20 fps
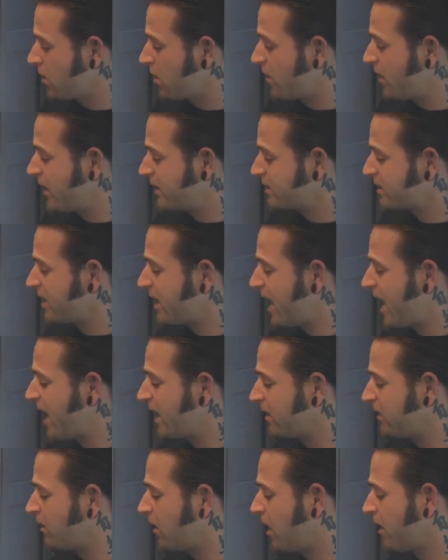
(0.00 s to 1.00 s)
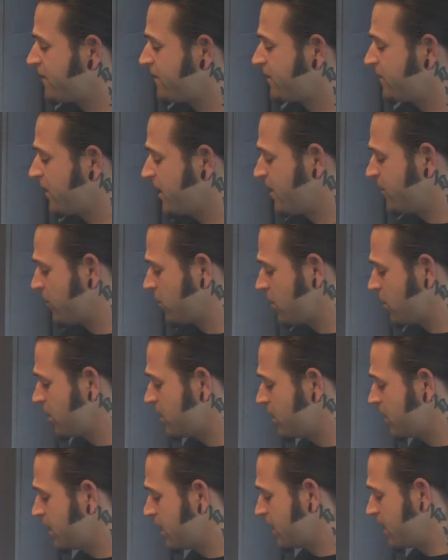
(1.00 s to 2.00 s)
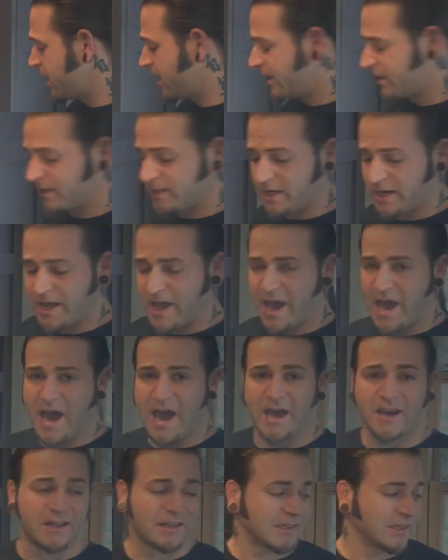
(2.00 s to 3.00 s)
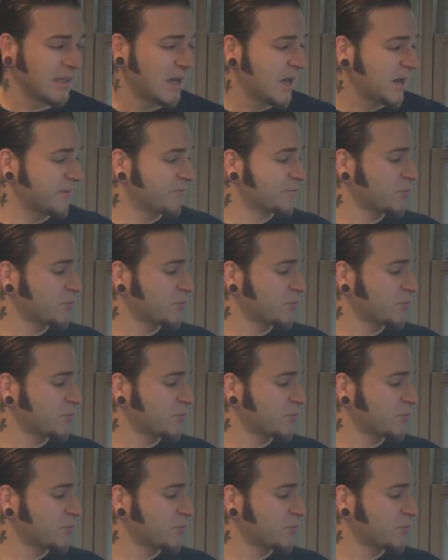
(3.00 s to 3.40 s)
That's going to add a lot of flavor, and it's going to add a lot of